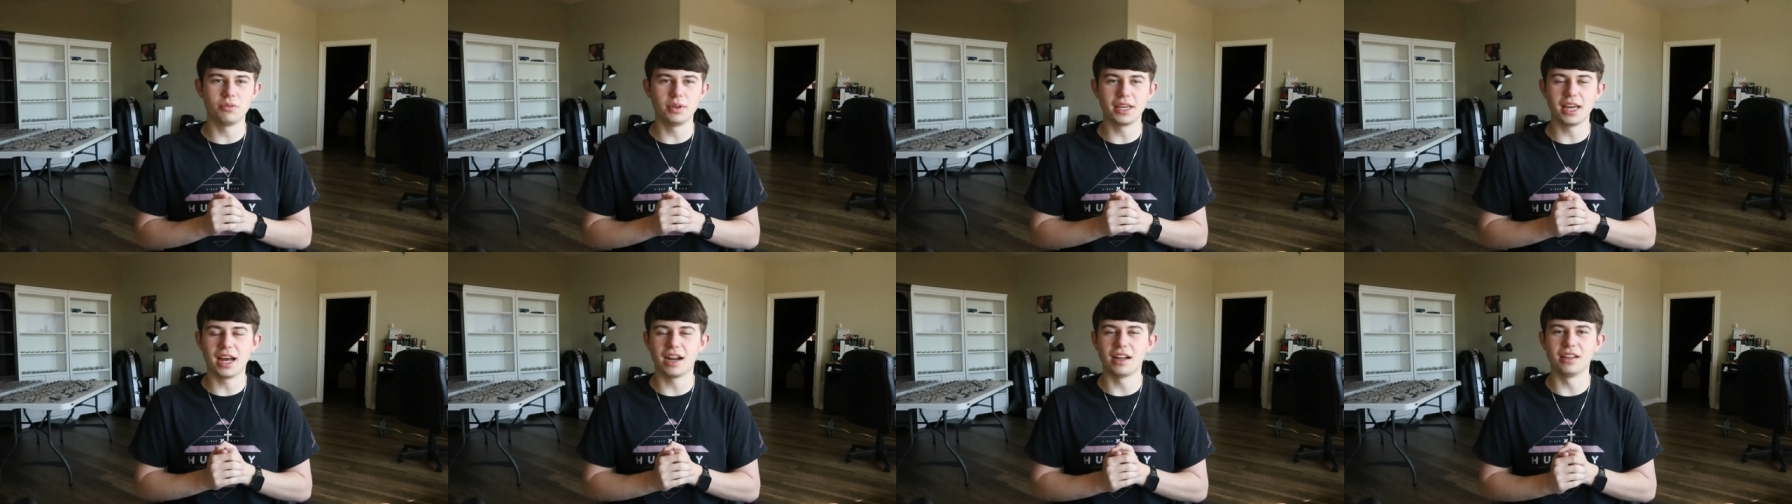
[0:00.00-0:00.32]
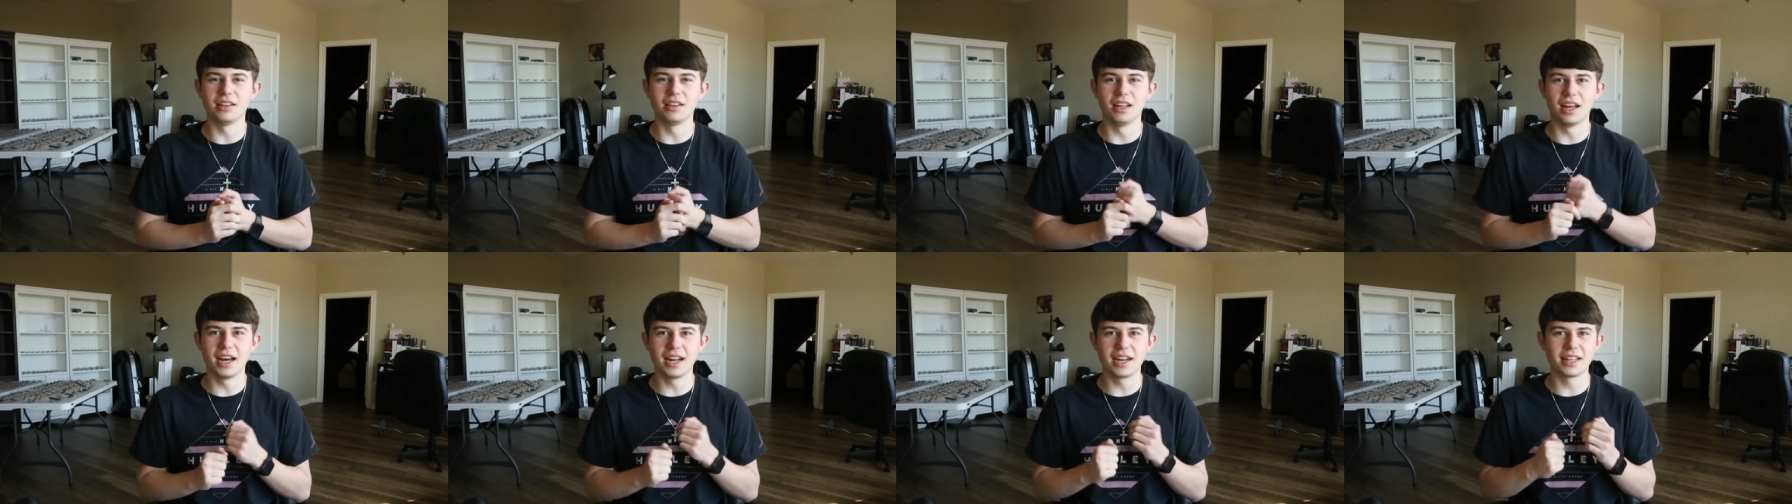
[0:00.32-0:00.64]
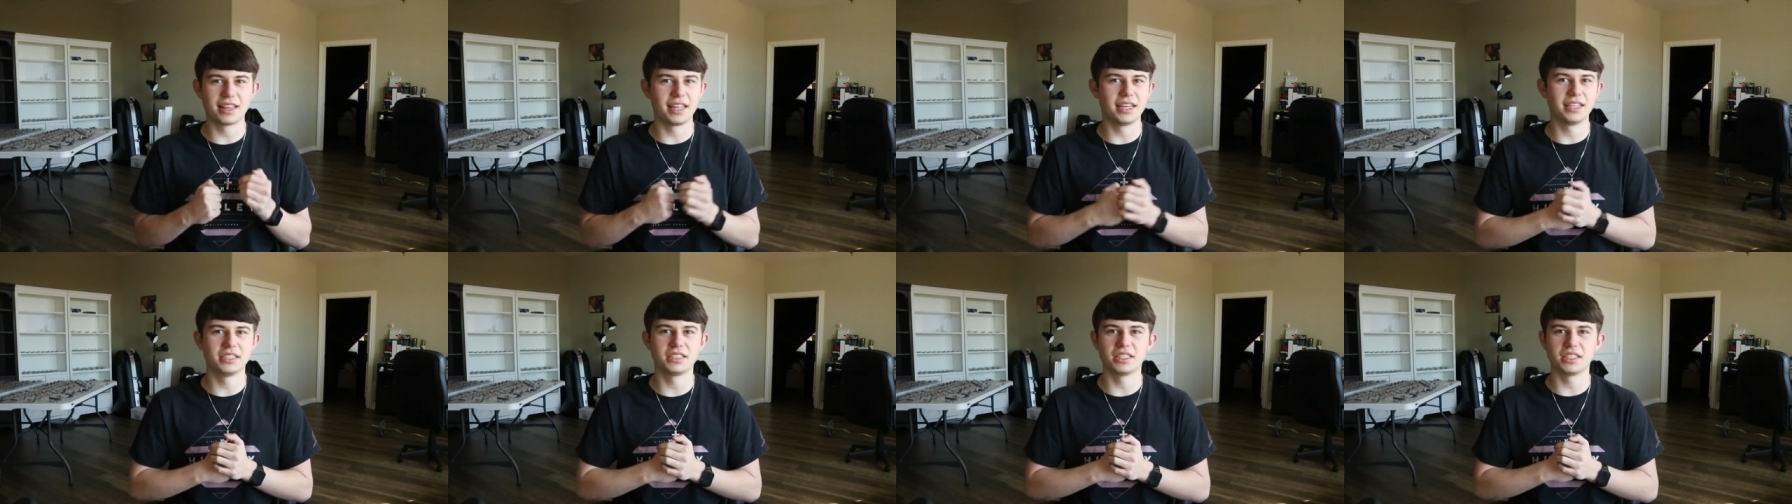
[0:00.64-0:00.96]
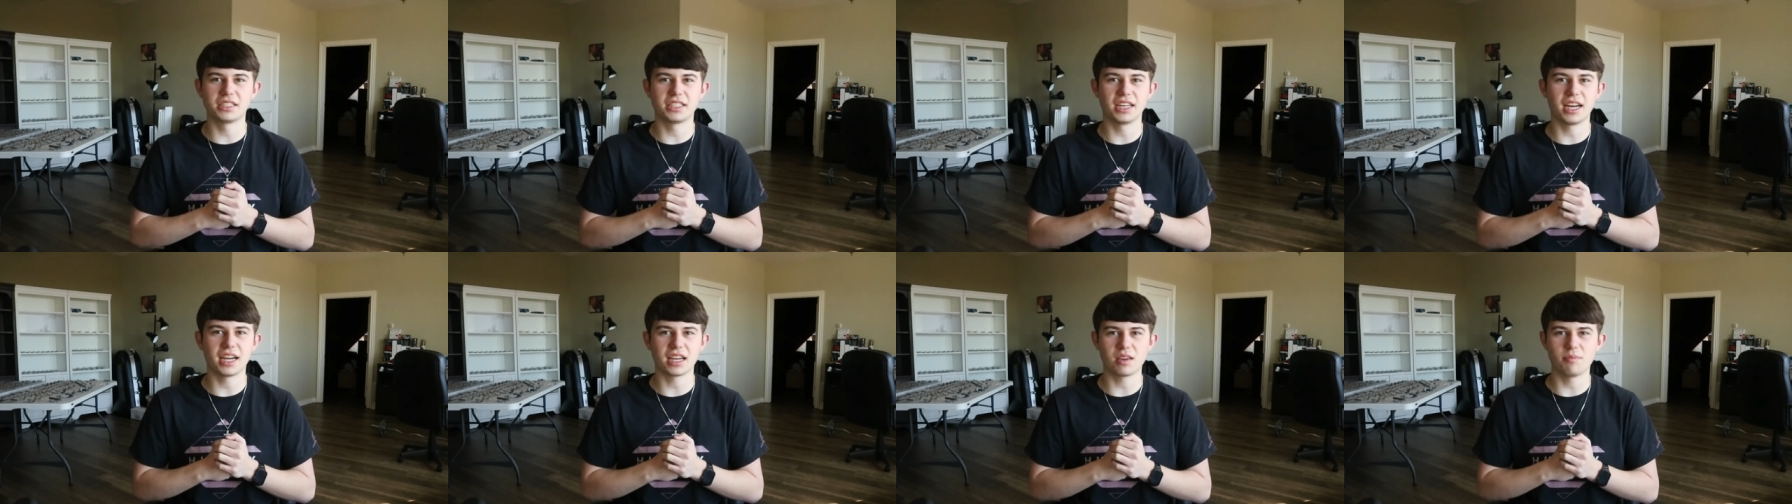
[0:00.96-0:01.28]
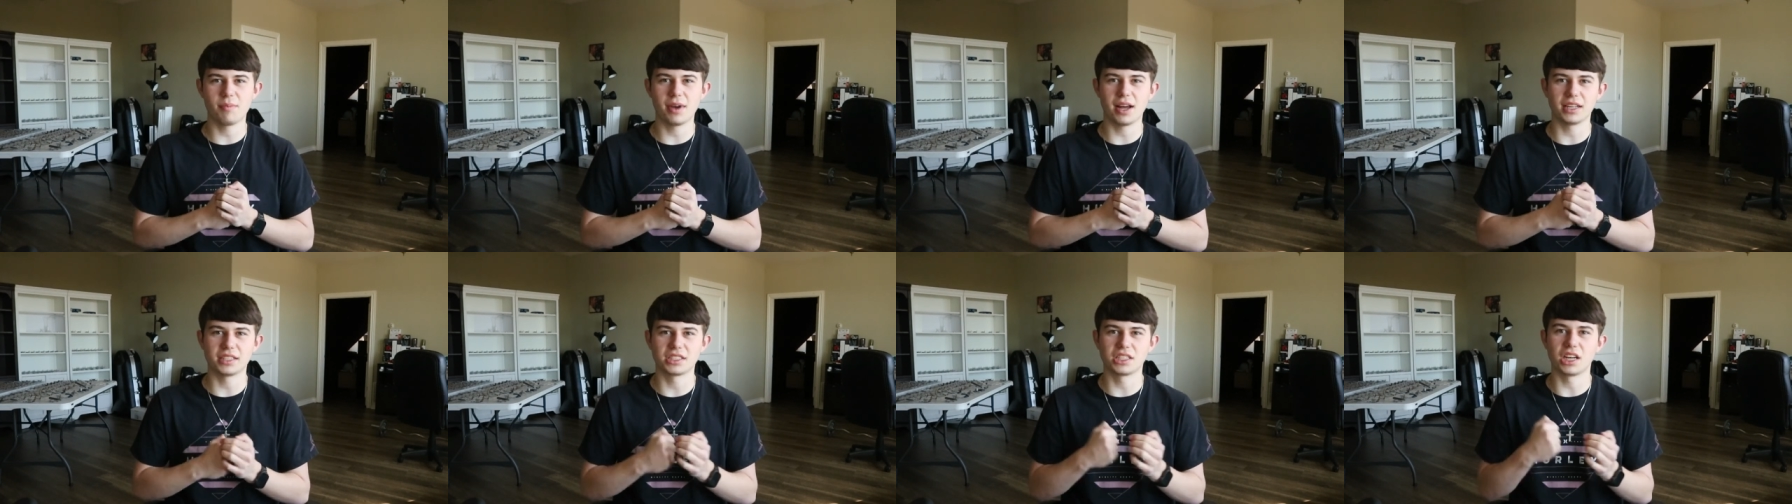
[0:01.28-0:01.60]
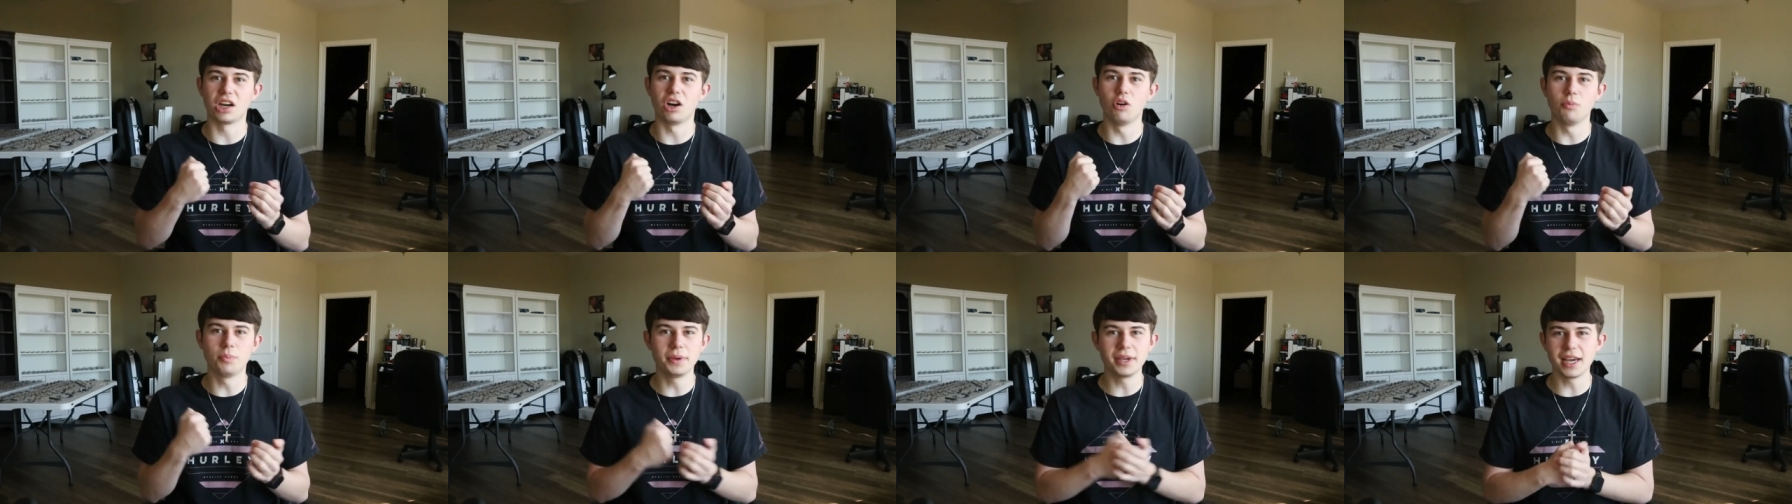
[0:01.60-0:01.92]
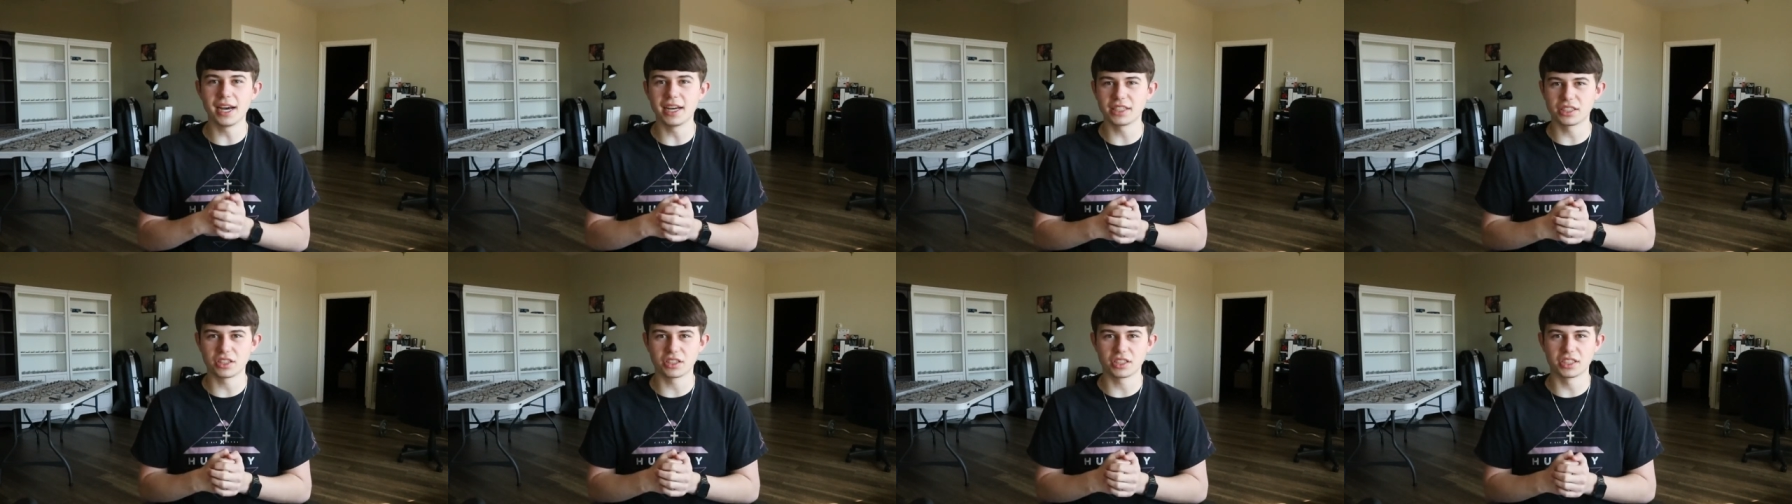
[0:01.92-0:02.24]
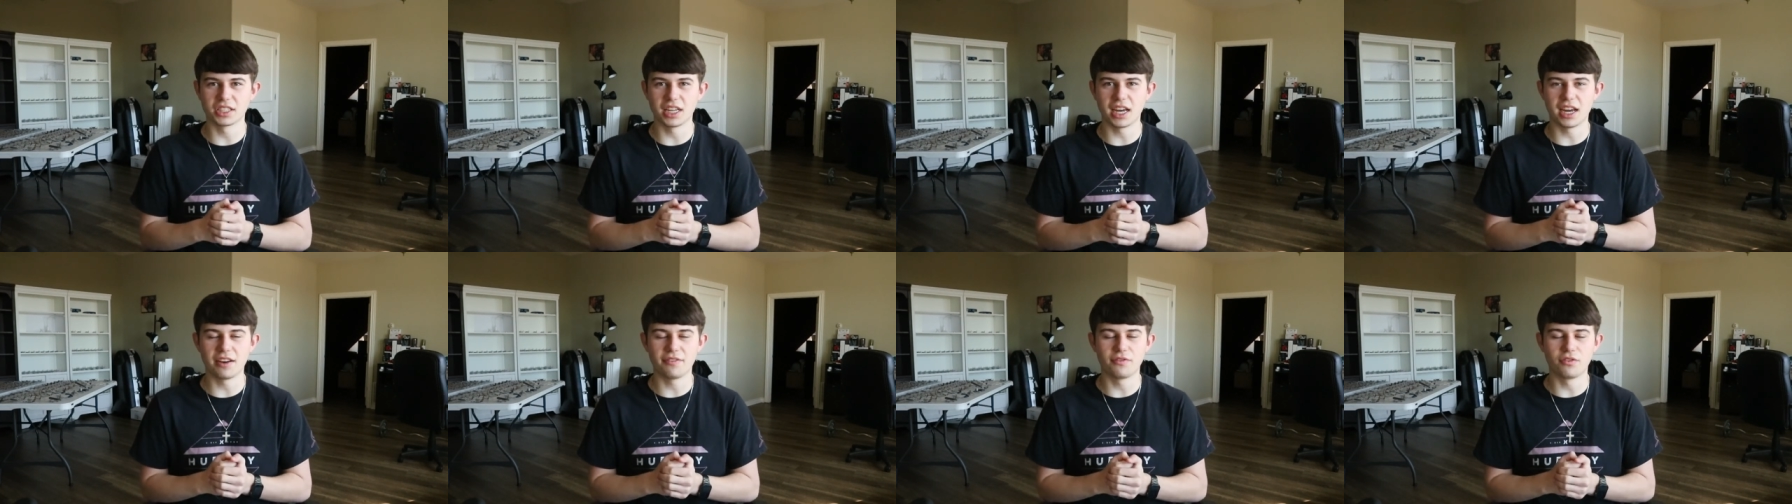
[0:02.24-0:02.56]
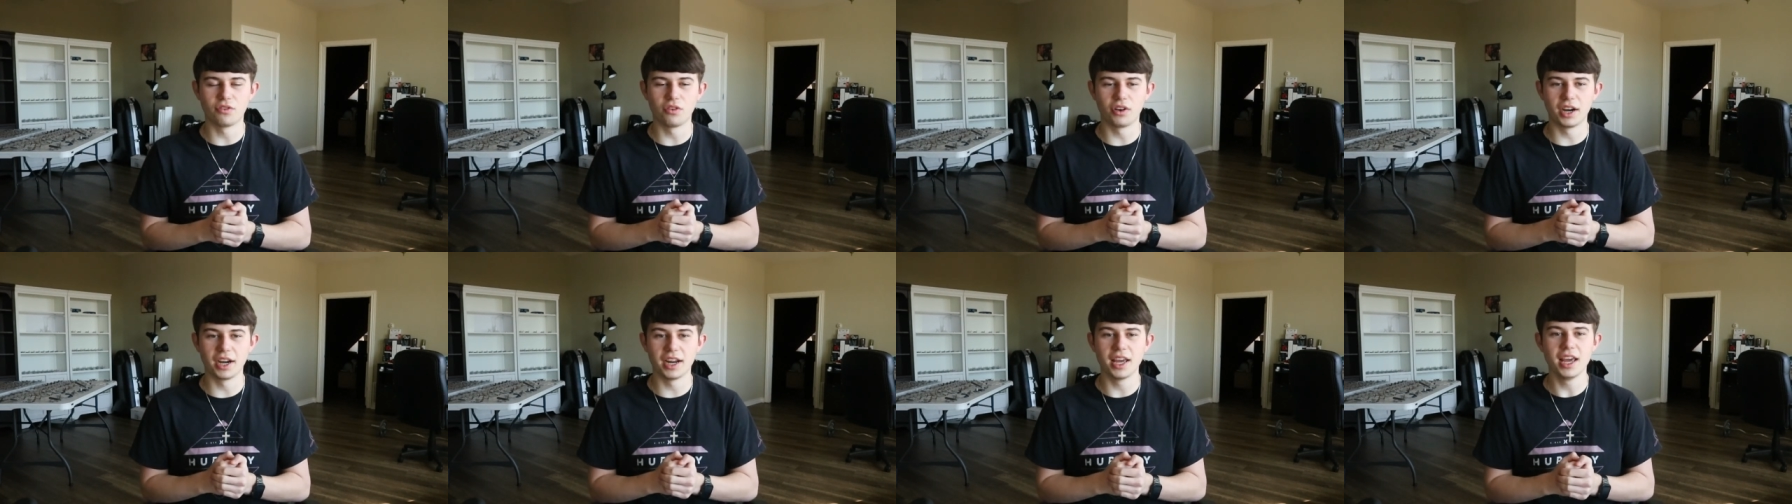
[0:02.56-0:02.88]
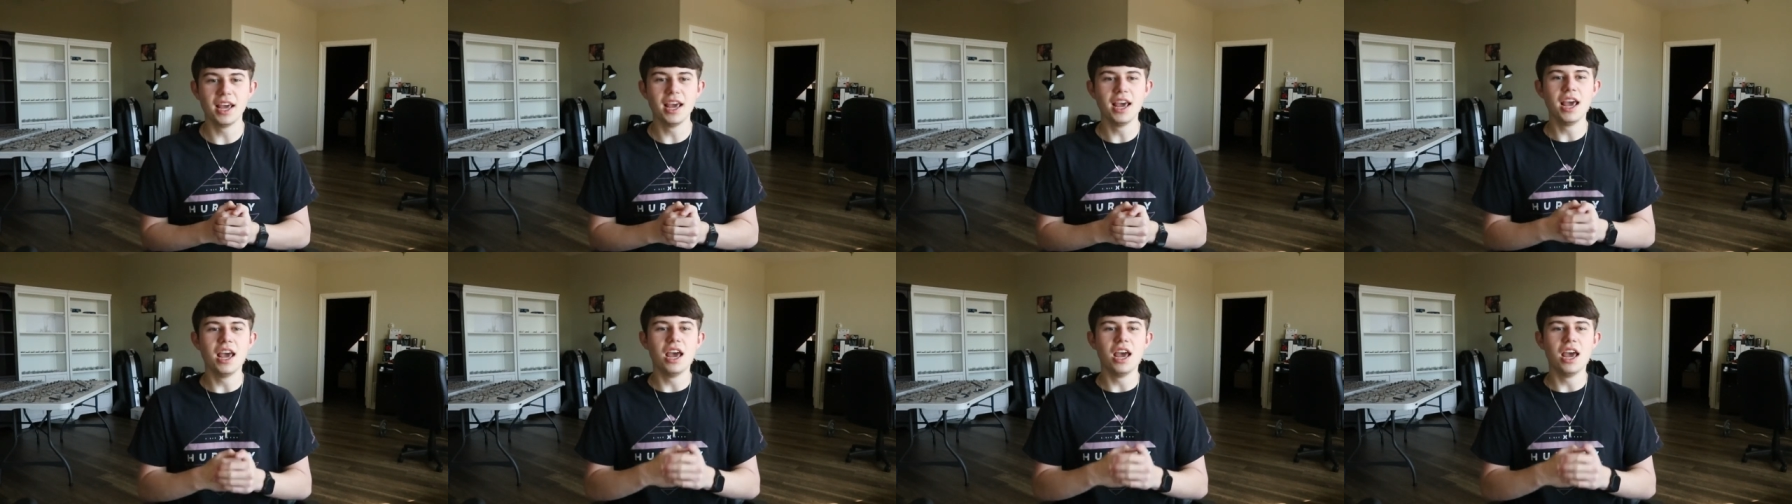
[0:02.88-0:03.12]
We got a lot of things to talk about, so I hope you guys are excited for it.